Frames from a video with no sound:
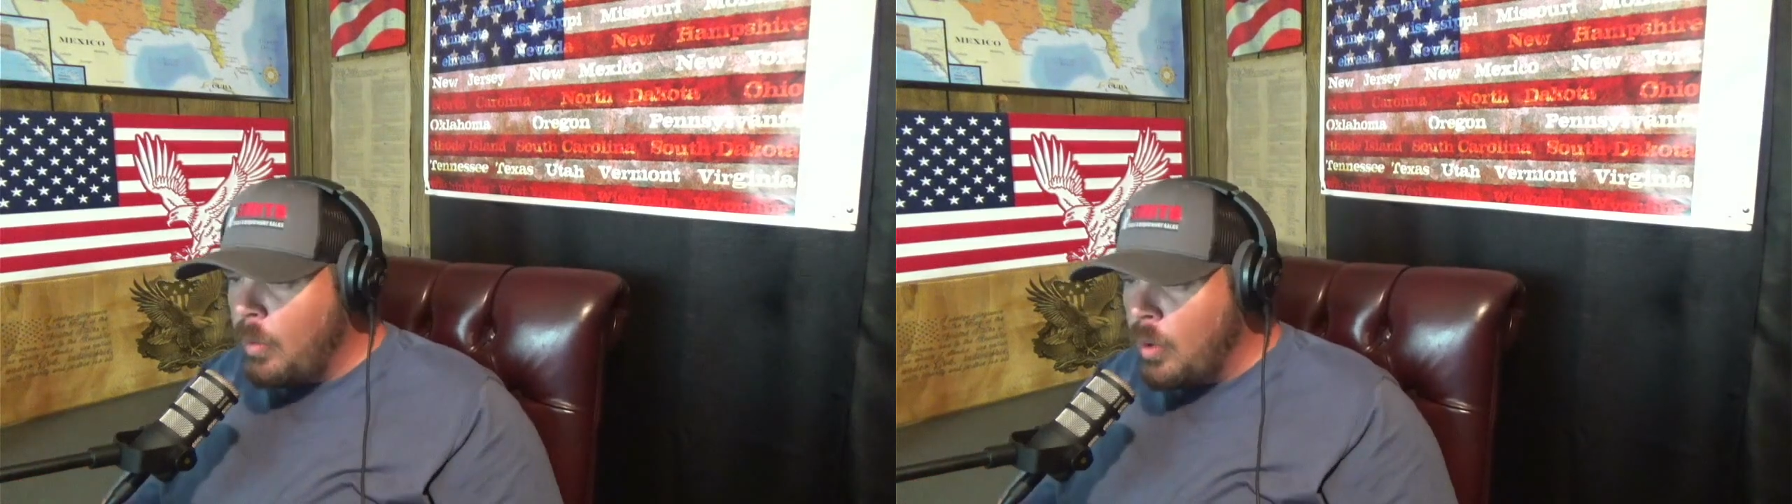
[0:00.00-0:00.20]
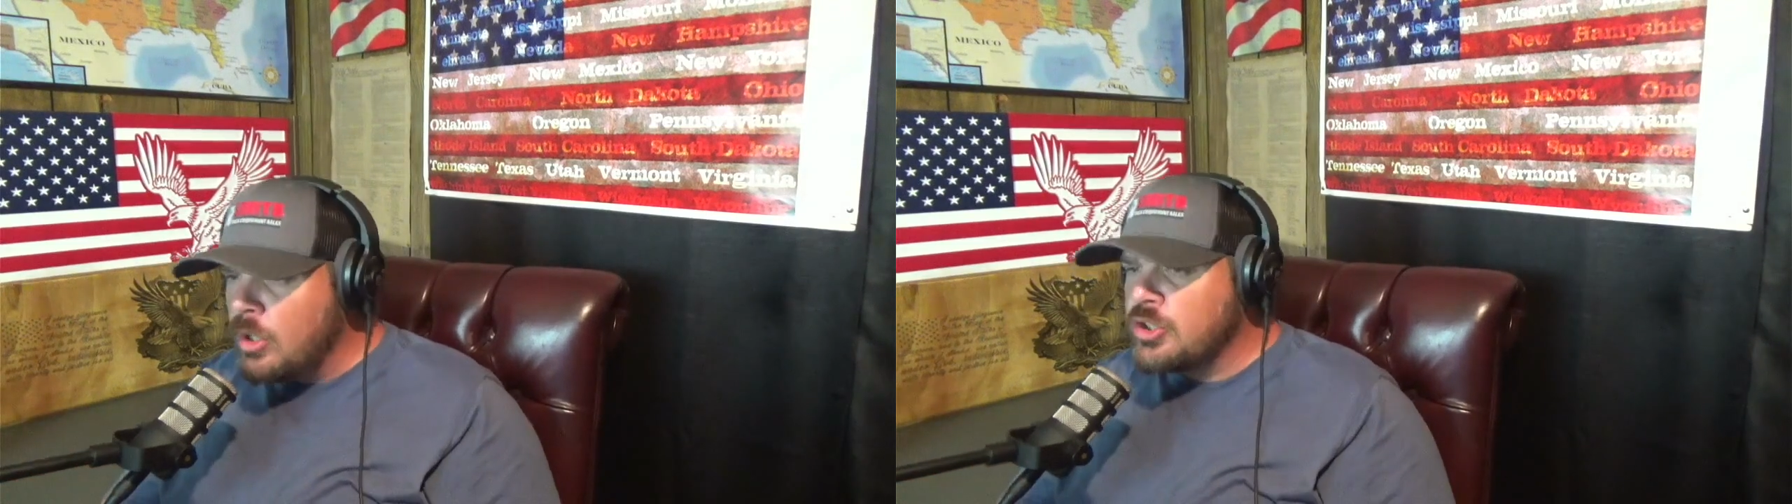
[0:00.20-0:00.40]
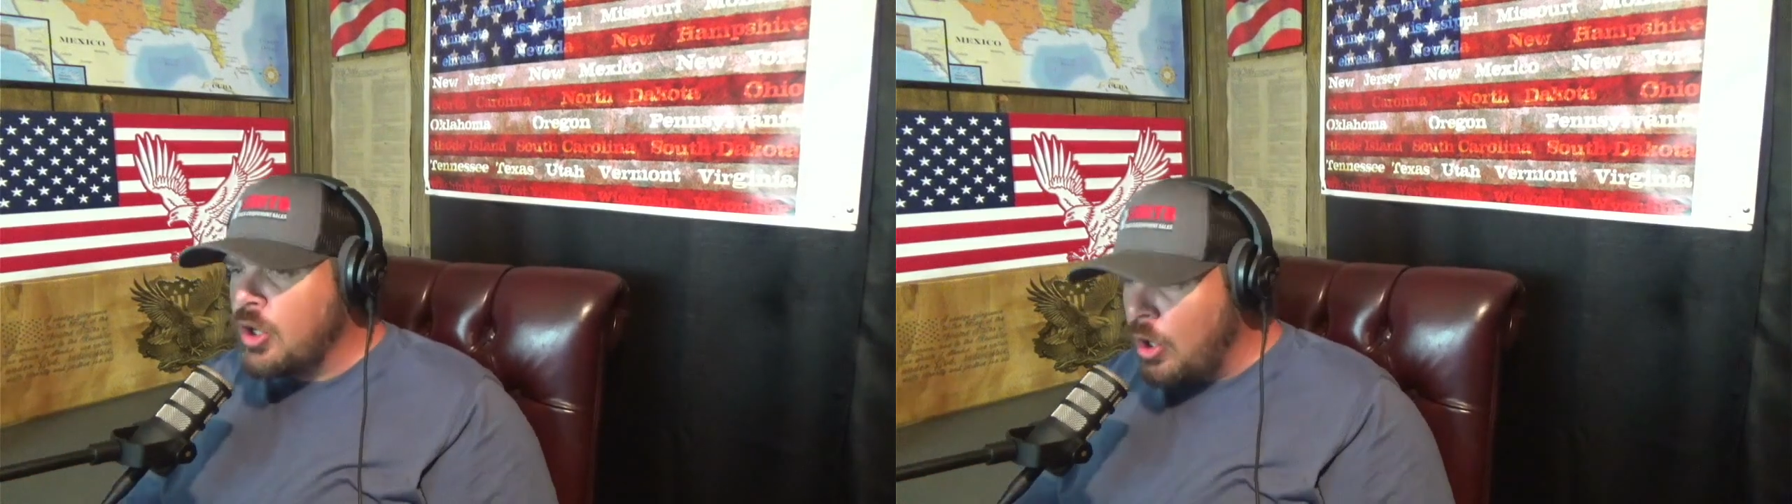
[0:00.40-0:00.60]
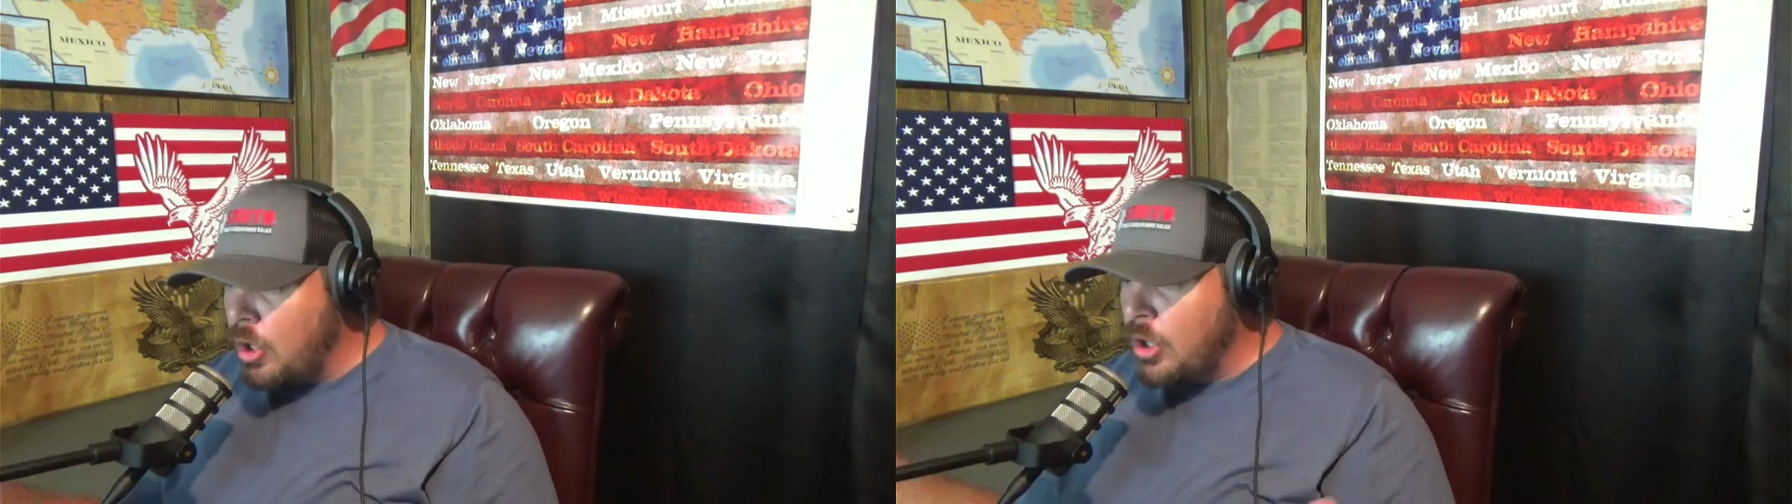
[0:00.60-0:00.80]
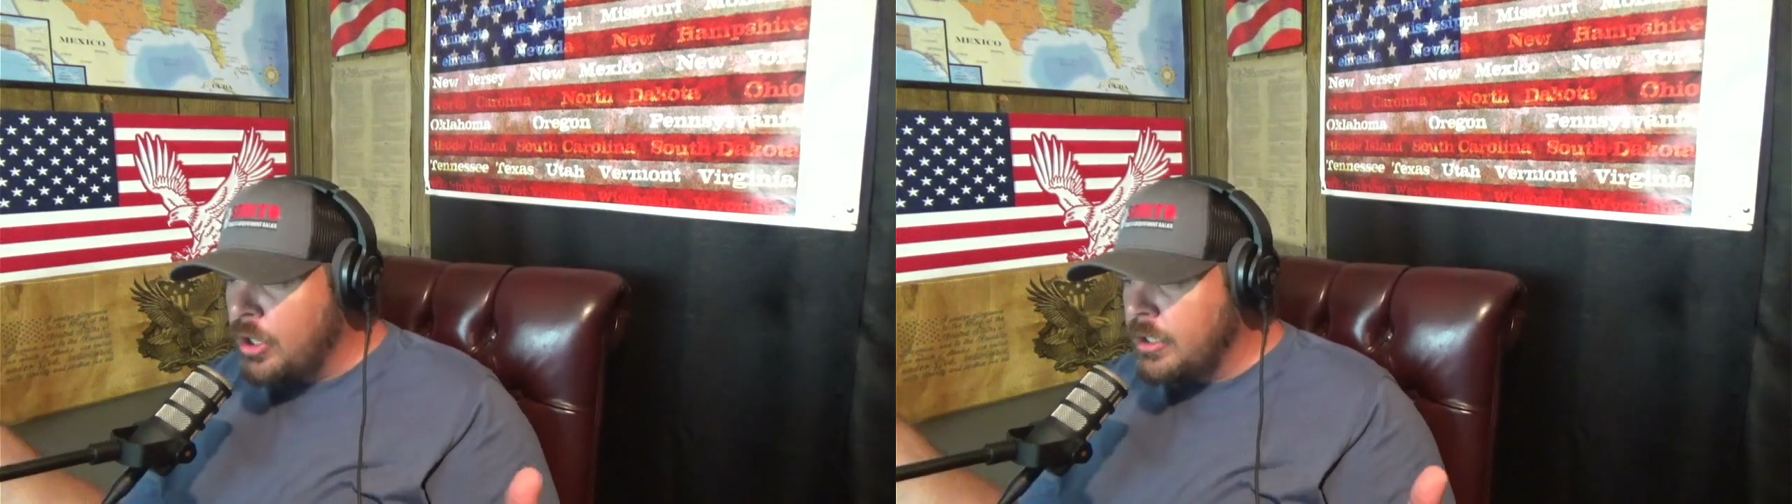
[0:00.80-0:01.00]
works
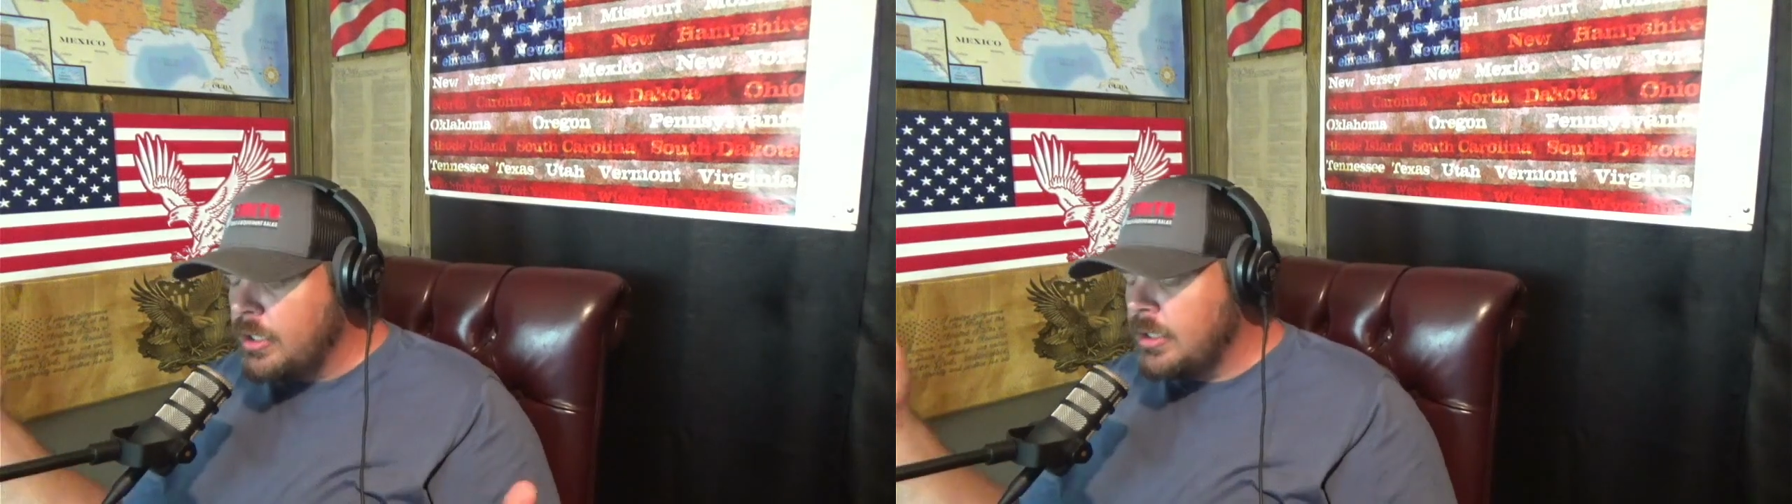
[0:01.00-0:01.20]
hard